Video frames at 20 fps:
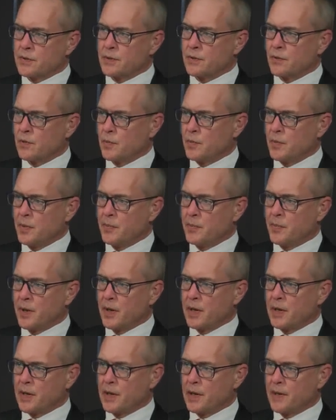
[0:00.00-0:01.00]
So we'll put
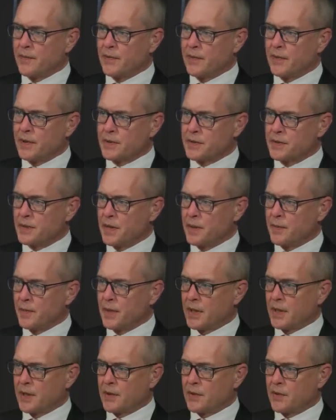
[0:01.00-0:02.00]
Barkov in the same
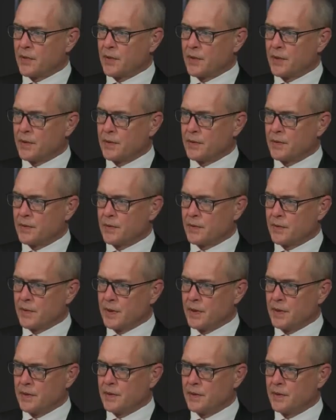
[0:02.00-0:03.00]
category,
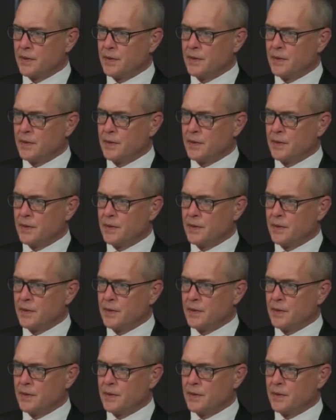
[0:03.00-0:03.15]
right?